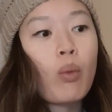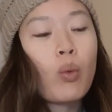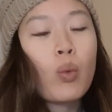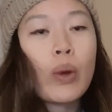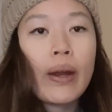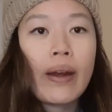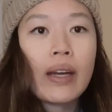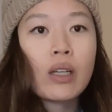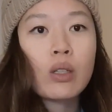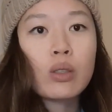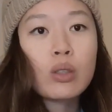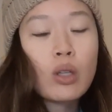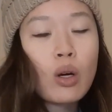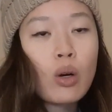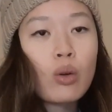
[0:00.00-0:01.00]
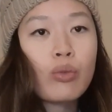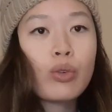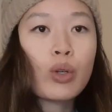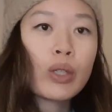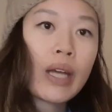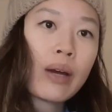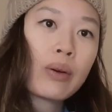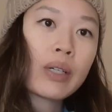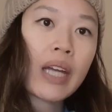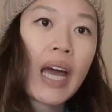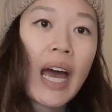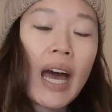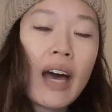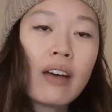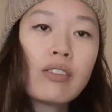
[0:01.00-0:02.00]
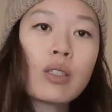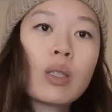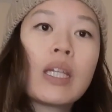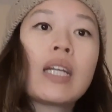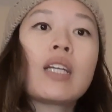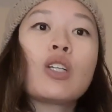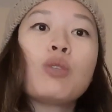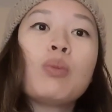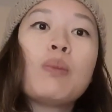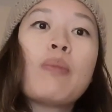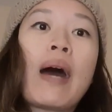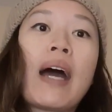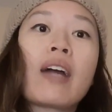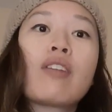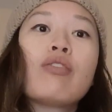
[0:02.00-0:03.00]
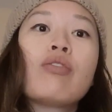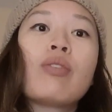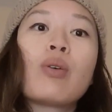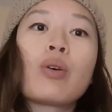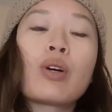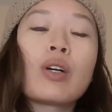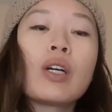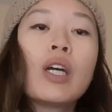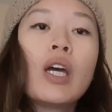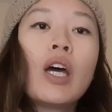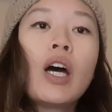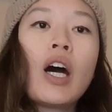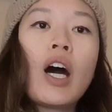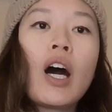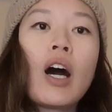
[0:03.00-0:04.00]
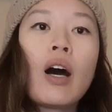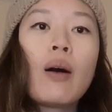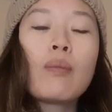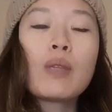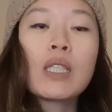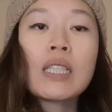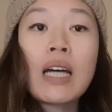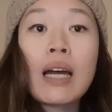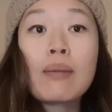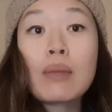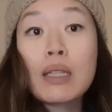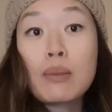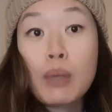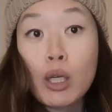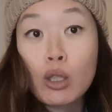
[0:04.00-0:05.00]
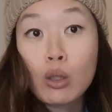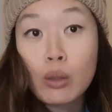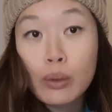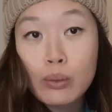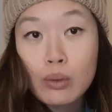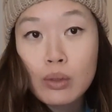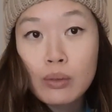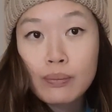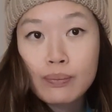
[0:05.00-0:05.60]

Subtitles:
I could go for an hour and a half so that I could be back for the time that the park closed.